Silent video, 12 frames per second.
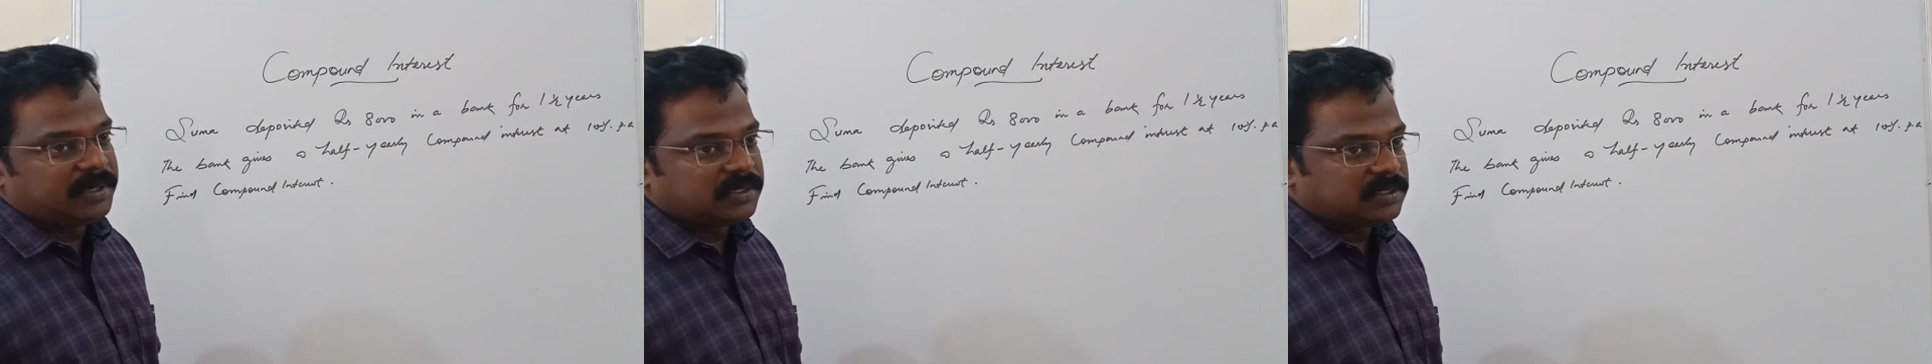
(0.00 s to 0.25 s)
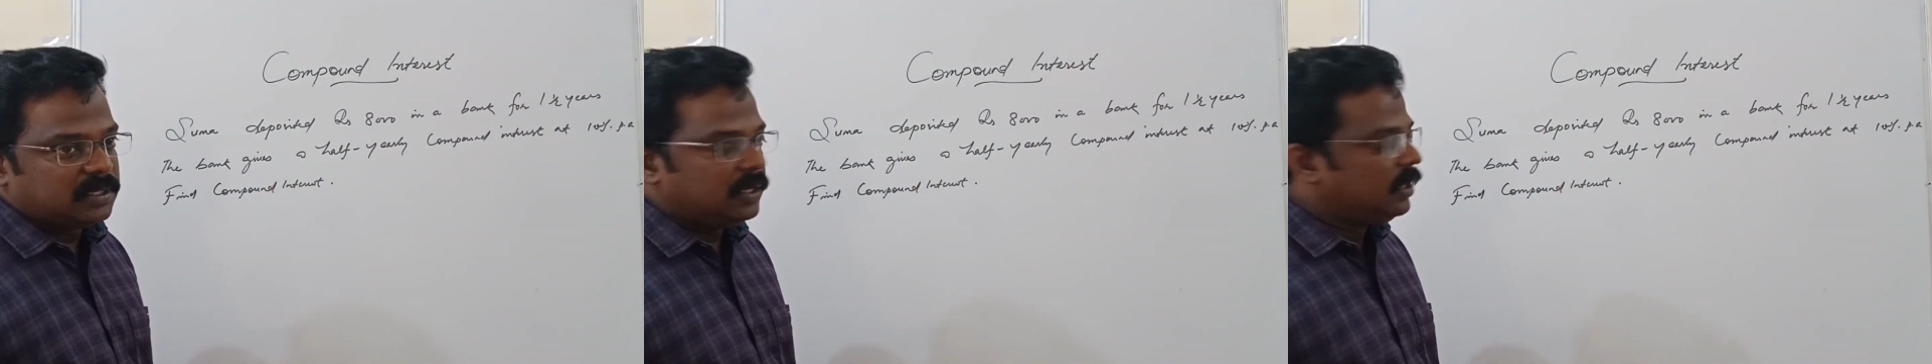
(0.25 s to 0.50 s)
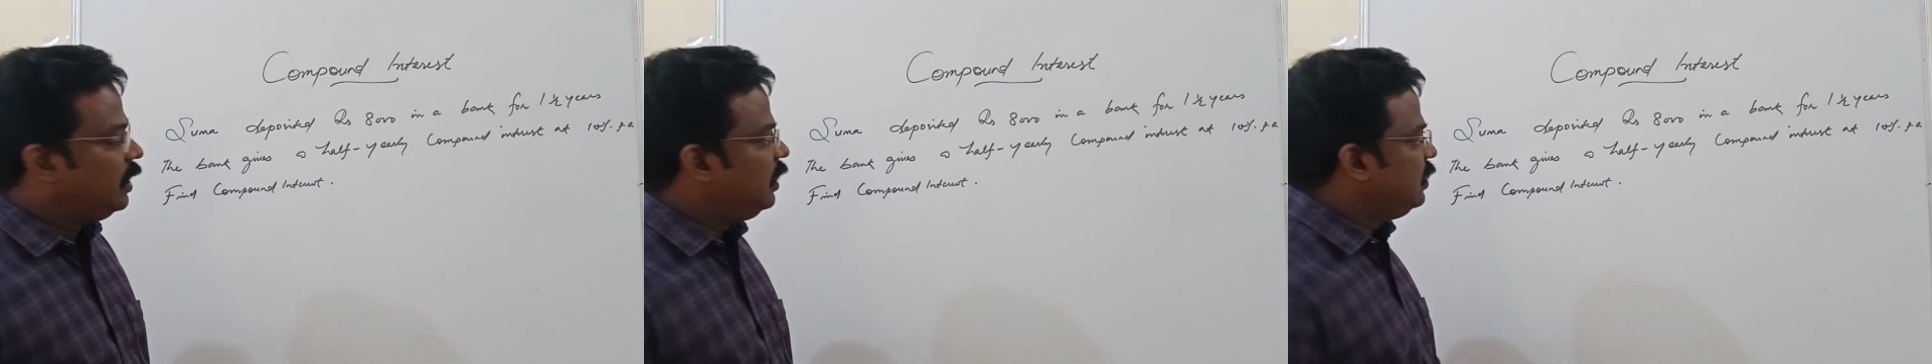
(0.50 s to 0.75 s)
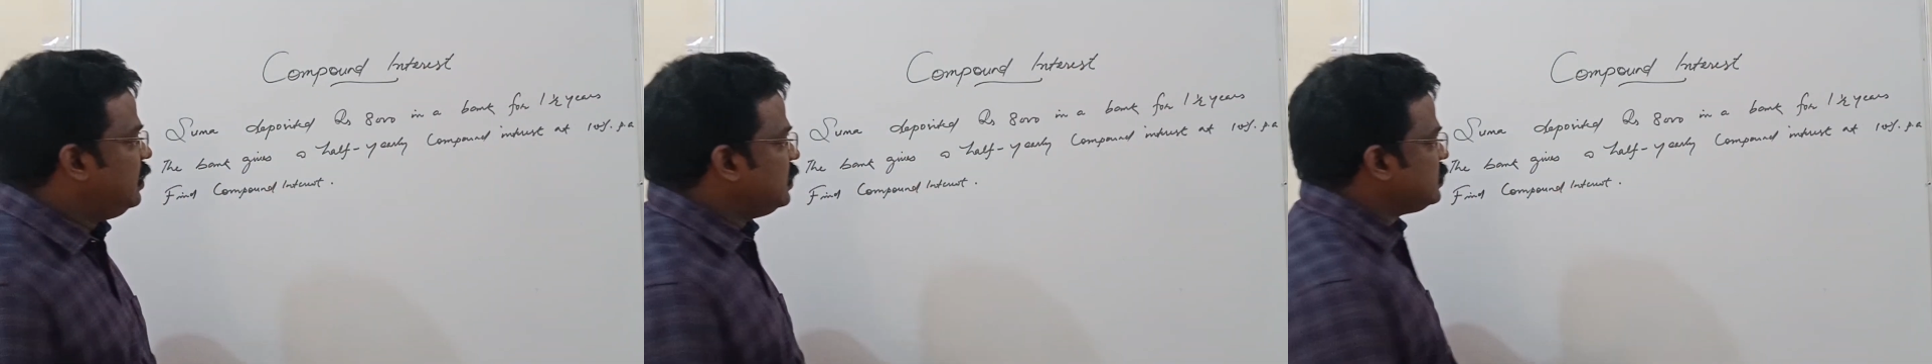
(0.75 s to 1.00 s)
interest.
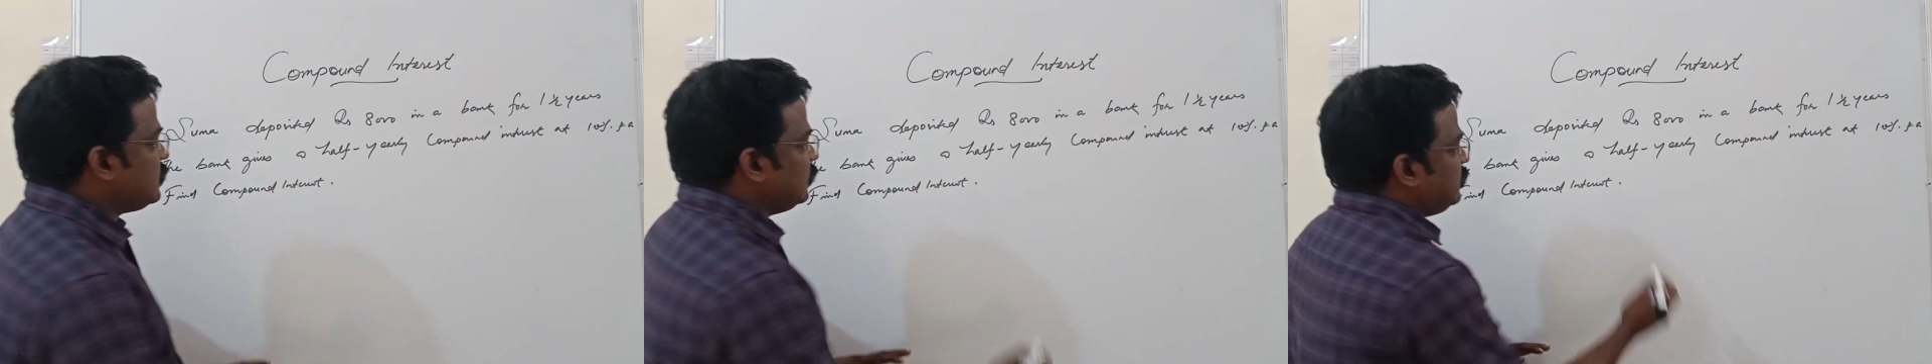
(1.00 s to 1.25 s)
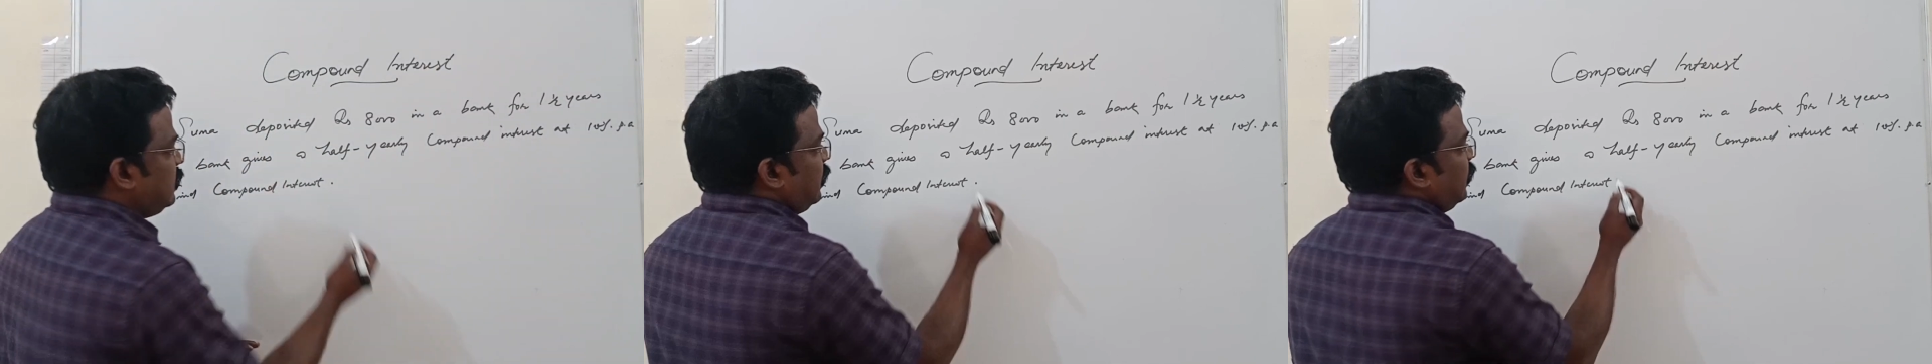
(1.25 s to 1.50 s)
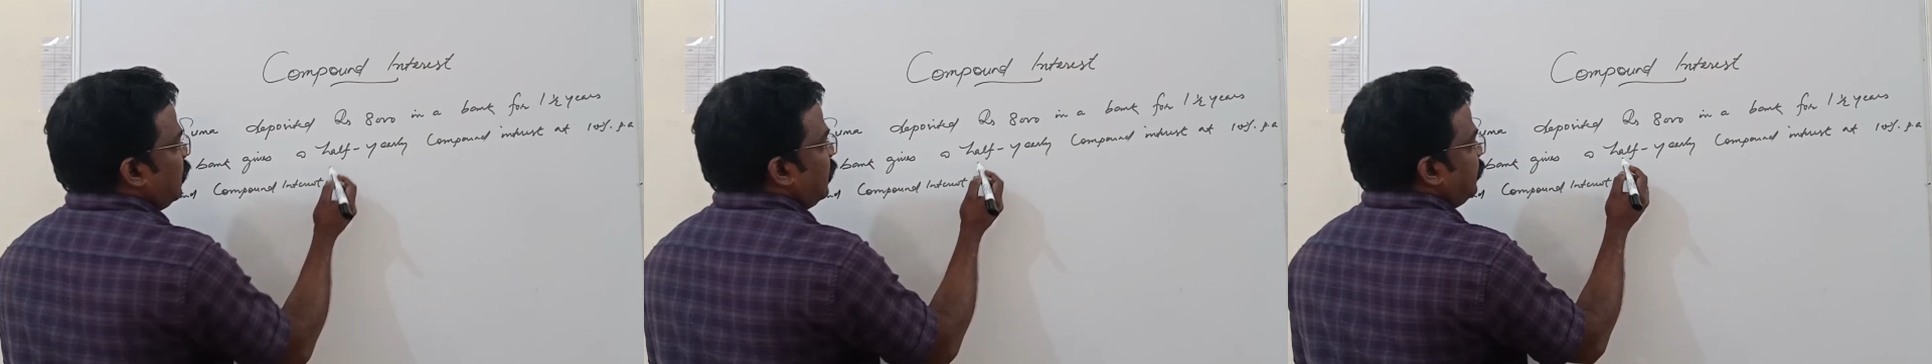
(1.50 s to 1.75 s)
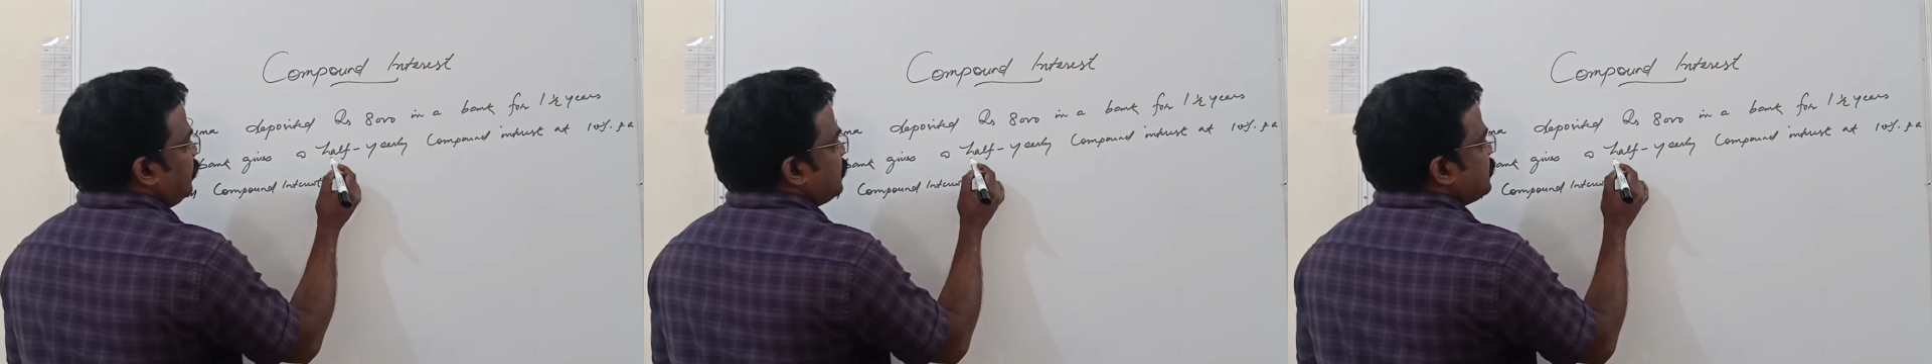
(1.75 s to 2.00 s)
In this question, you
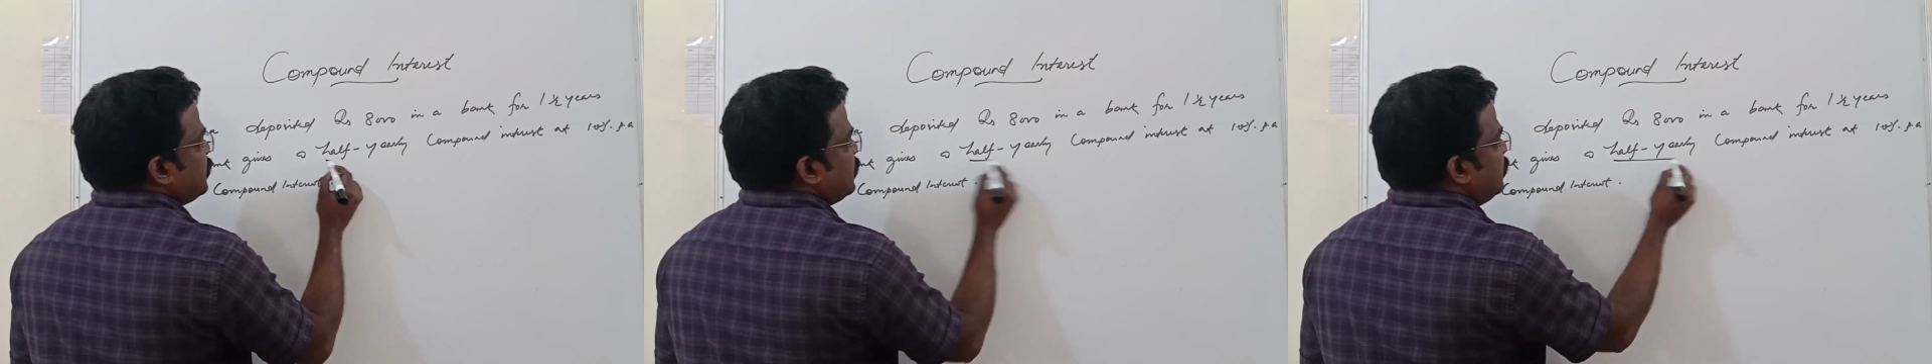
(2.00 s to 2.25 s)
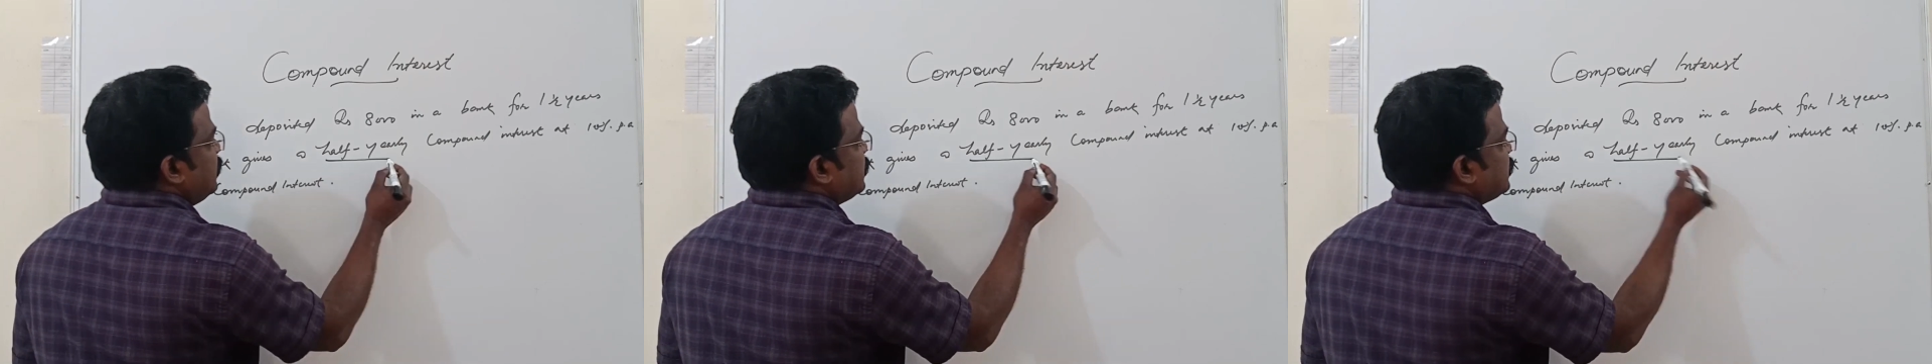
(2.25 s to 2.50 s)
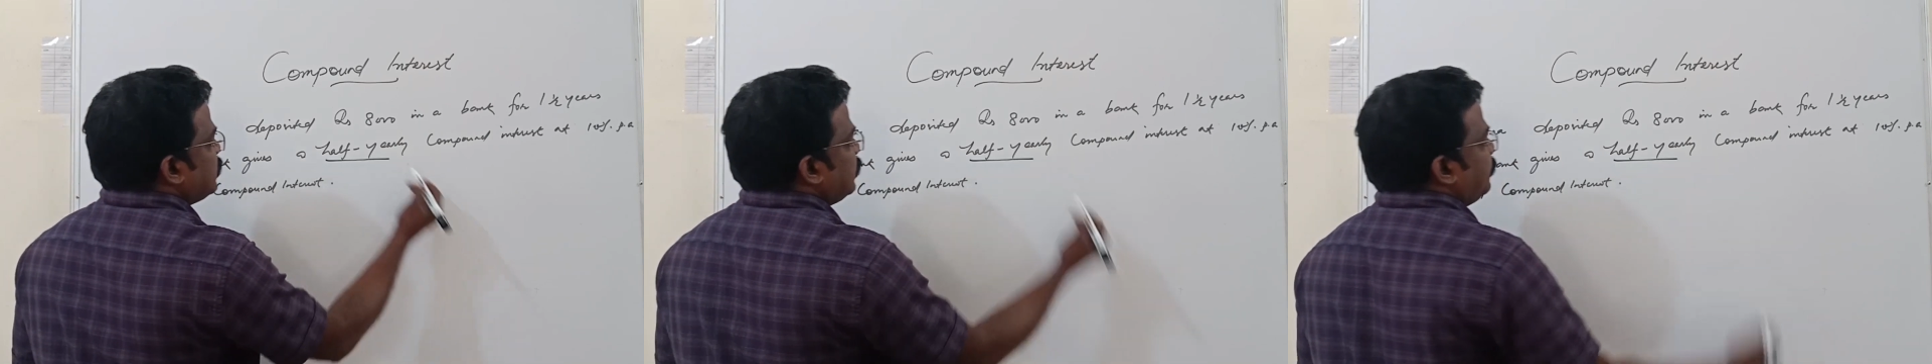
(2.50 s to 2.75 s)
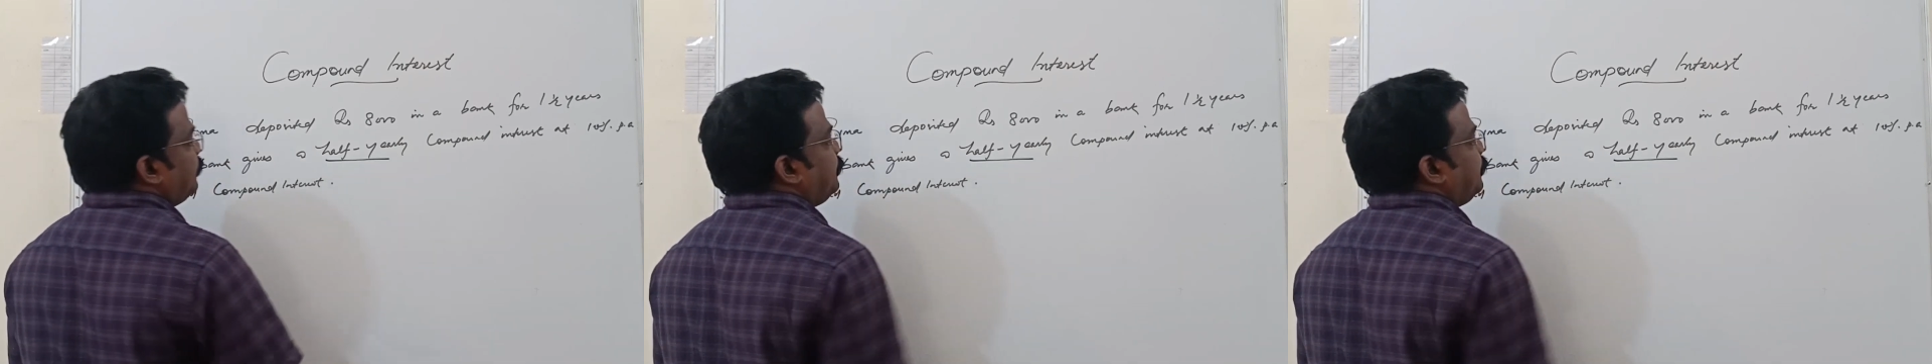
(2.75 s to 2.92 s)
have to see this